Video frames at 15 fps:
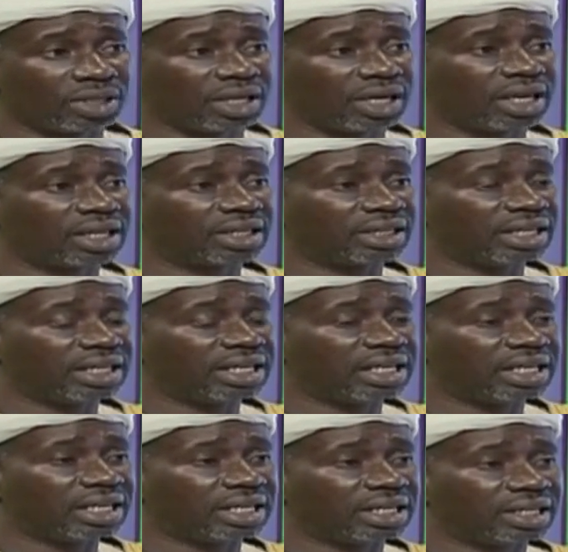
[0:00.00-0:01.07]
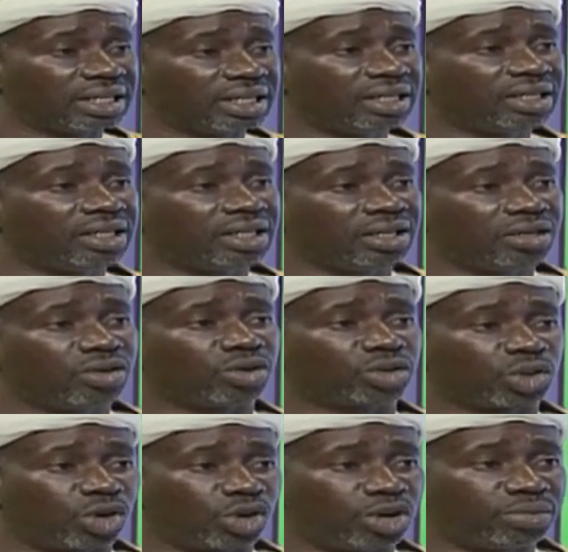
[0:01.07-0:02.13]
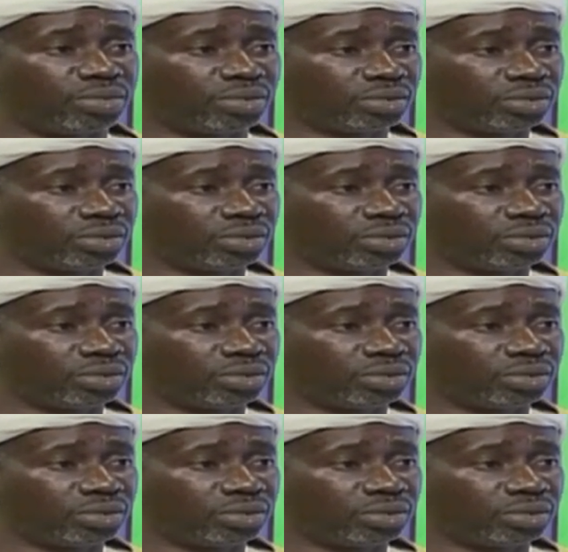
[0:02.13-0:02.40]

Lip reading: And he got up